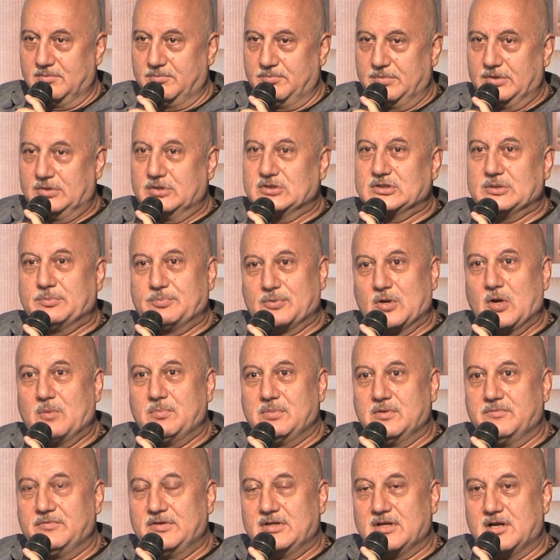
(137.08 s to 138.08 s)
because the
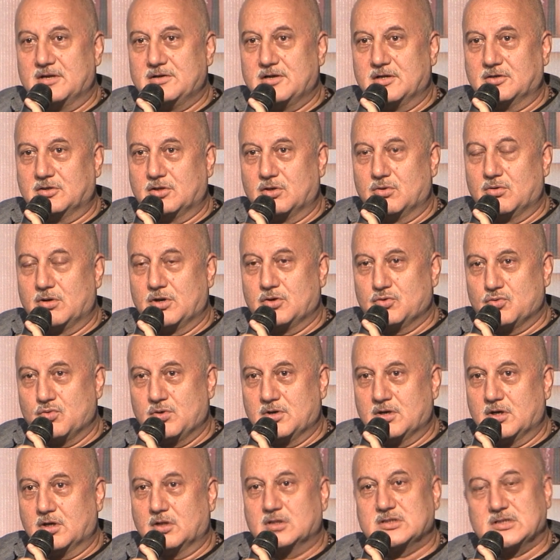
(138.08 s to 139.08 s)
problem with 100 crore or
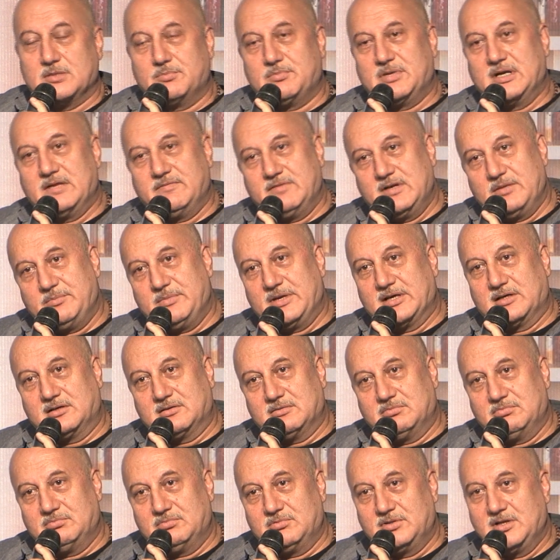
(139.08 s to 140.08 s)
200 crore, somebody will
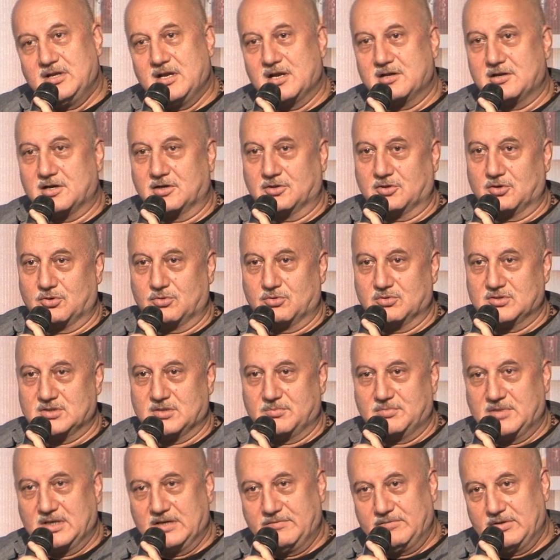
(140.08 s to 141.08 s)
make 300 crore,
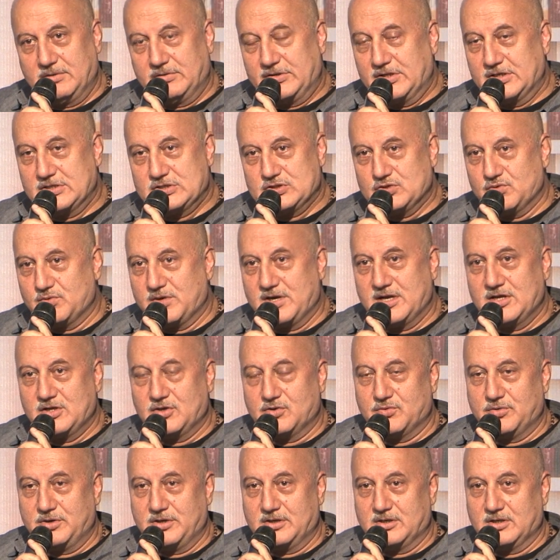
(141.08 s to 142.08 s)
somebody will, there is no
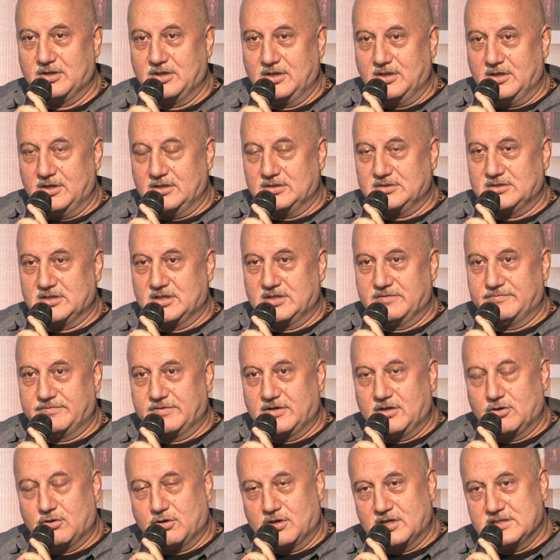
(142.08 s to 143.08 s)
end to it.
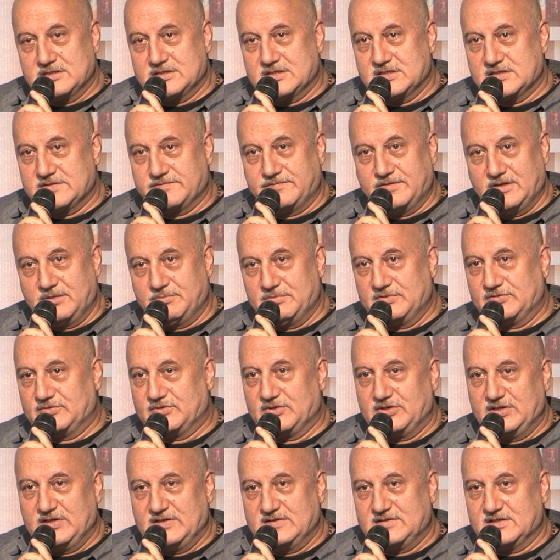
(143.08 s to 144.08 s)
Jennifer Lawrence's film is
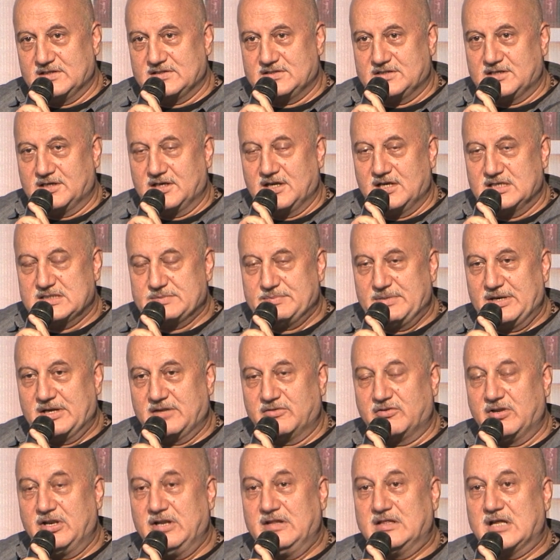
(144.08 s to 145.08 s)
released yesterday, it's
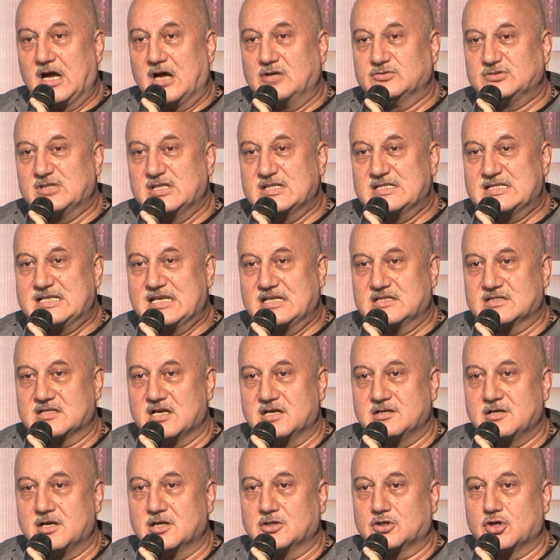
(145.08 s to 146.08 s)
made
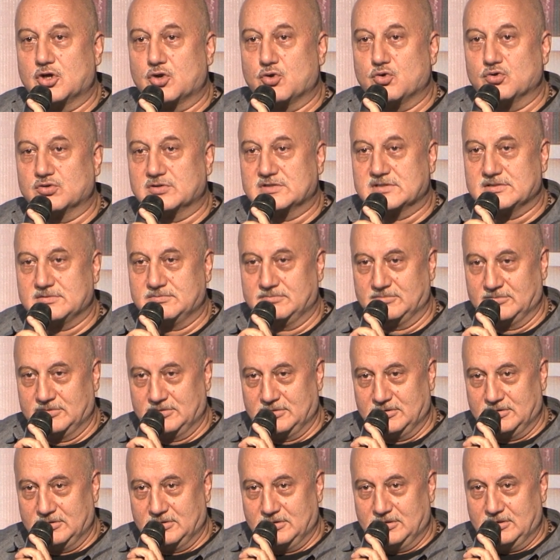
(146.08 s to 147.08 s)
3,600 crores
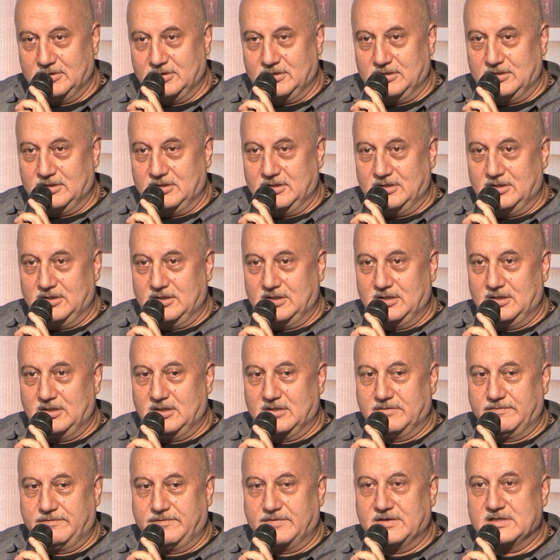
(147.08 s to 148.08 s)

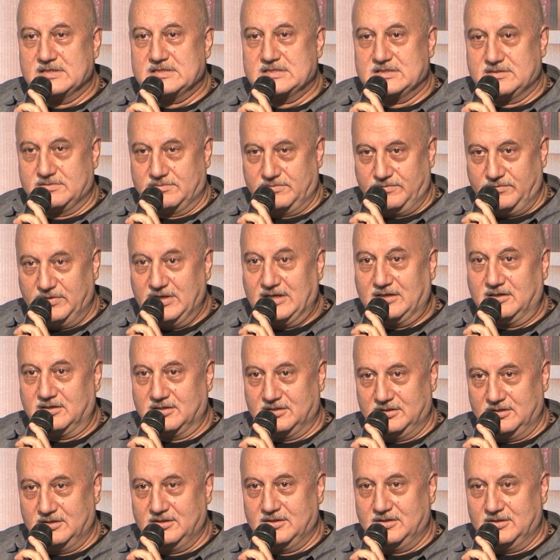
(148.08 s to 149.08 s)
in the first week.
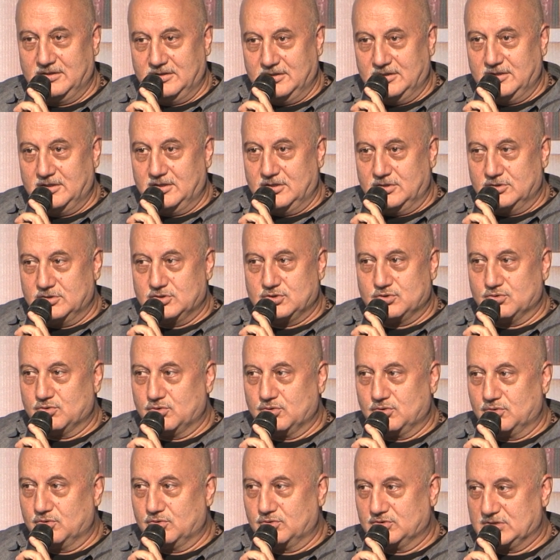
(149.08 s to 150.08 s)

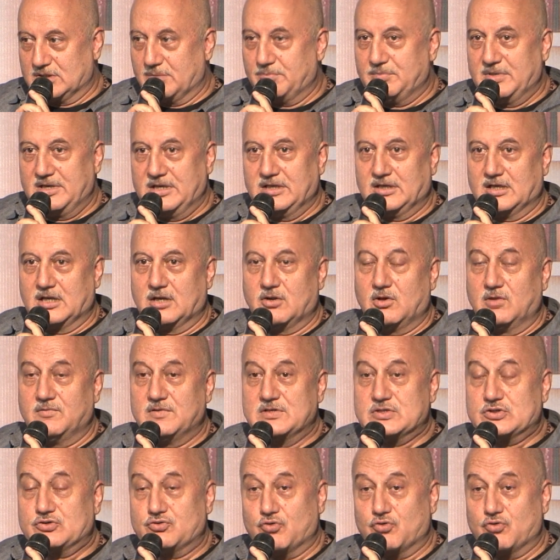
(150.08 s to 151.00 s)
So somebody can always